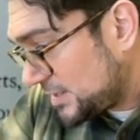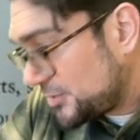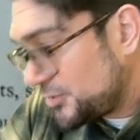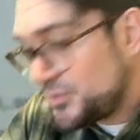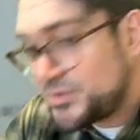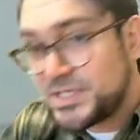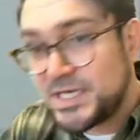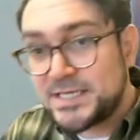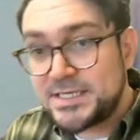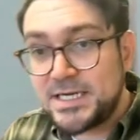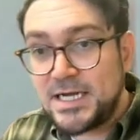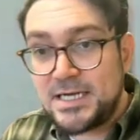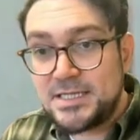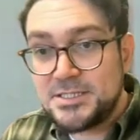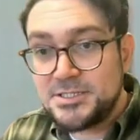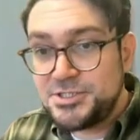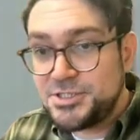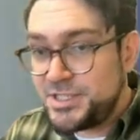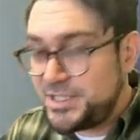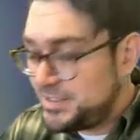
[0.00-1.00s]
a new
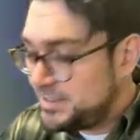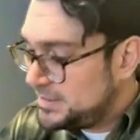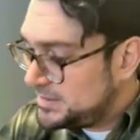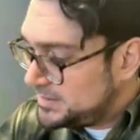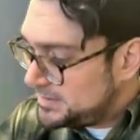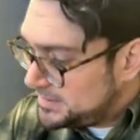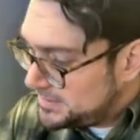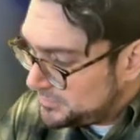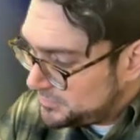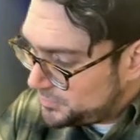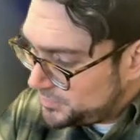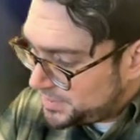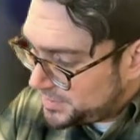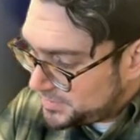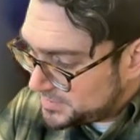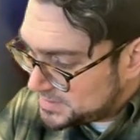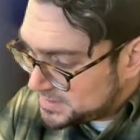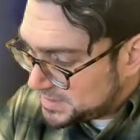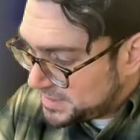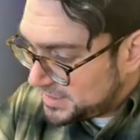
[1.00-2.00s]
technology, we
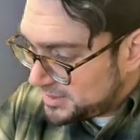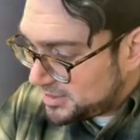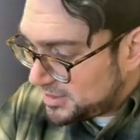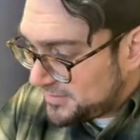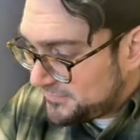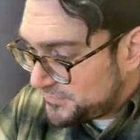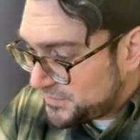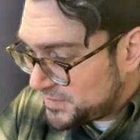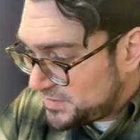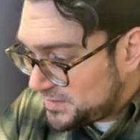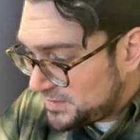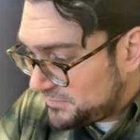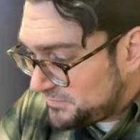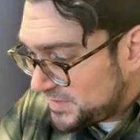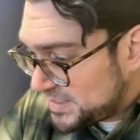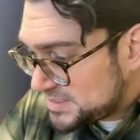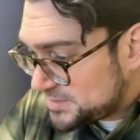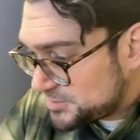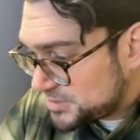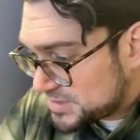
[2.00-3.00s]
could say often
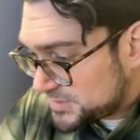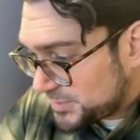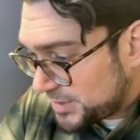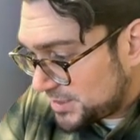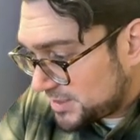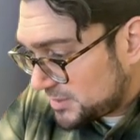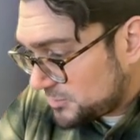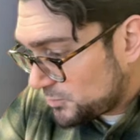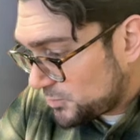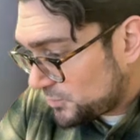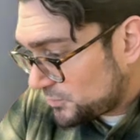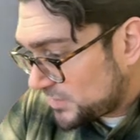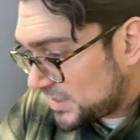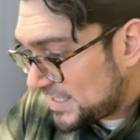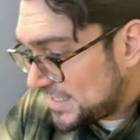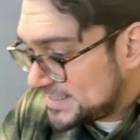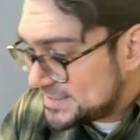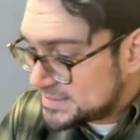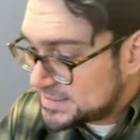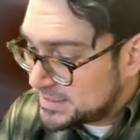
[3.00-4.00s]
investment spending will
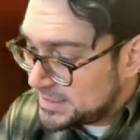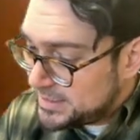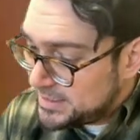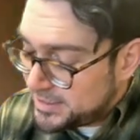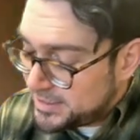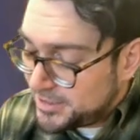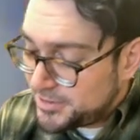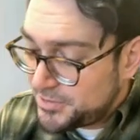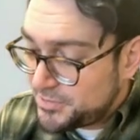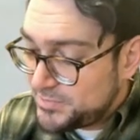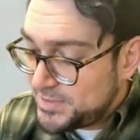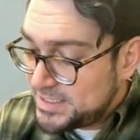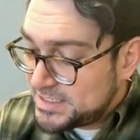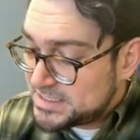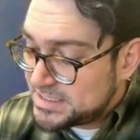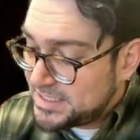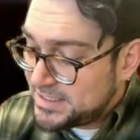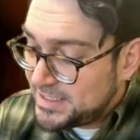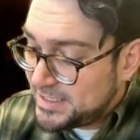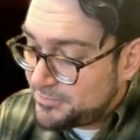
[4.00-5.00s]
rise. Another way to
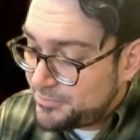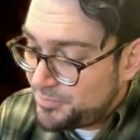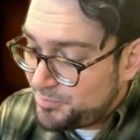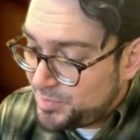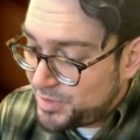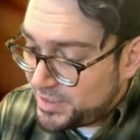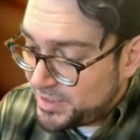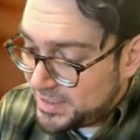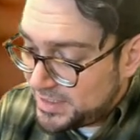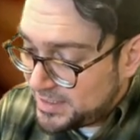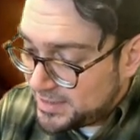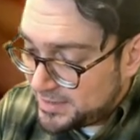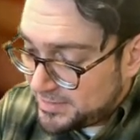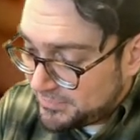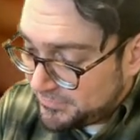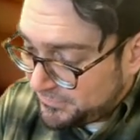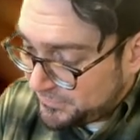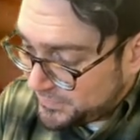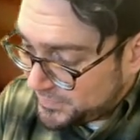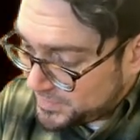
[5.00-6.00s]
say that would be
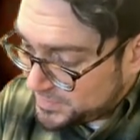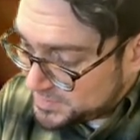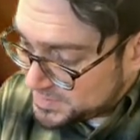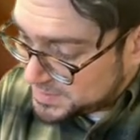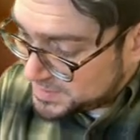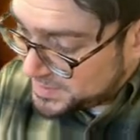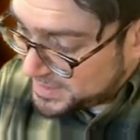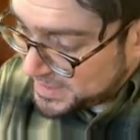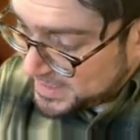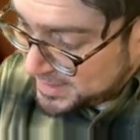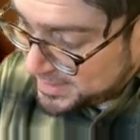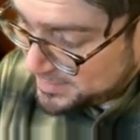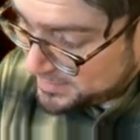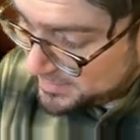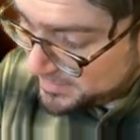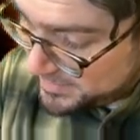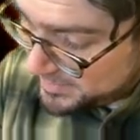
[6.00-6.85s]
if there's not